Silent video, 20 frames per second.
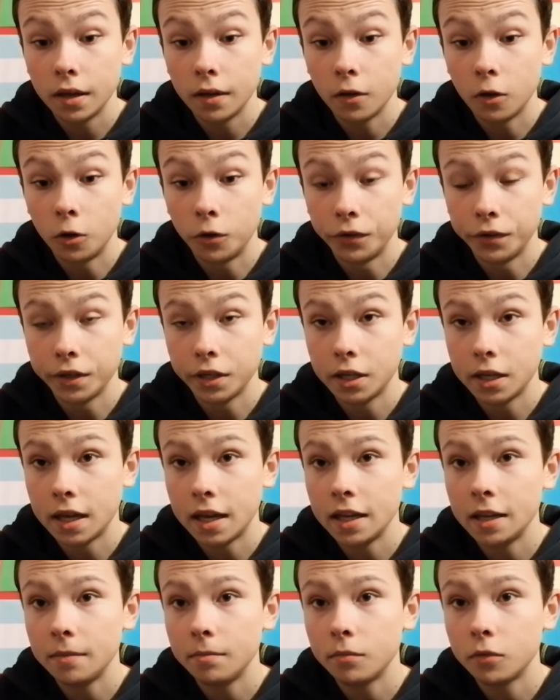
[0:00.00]
on
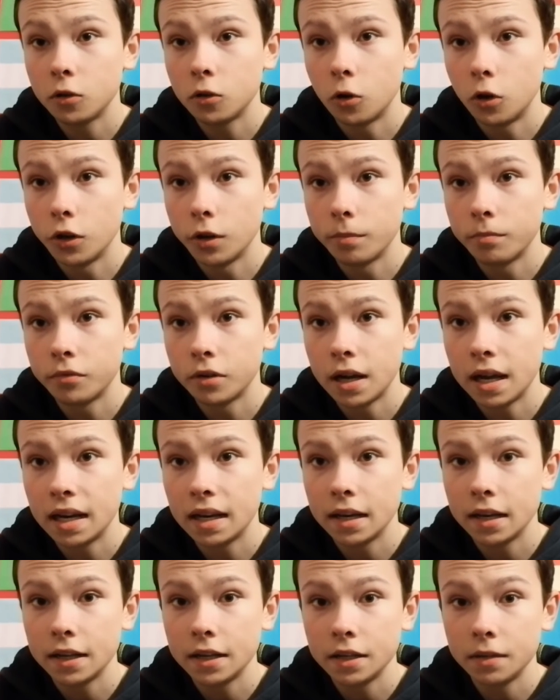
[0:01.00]
came Connor
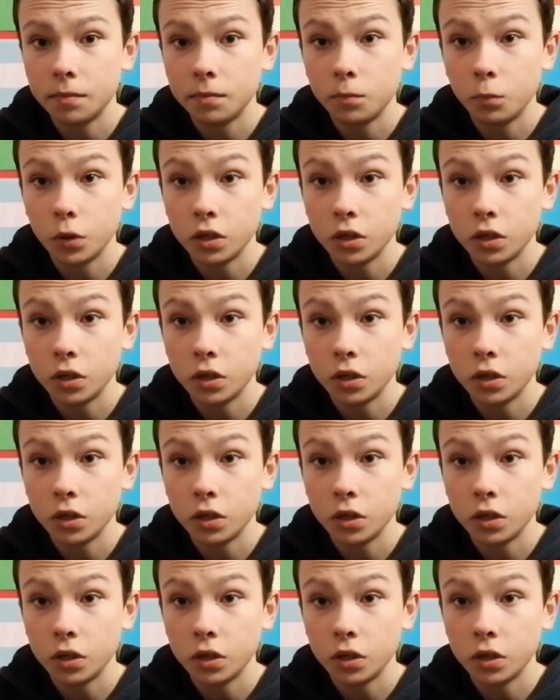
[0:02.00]
Bradley,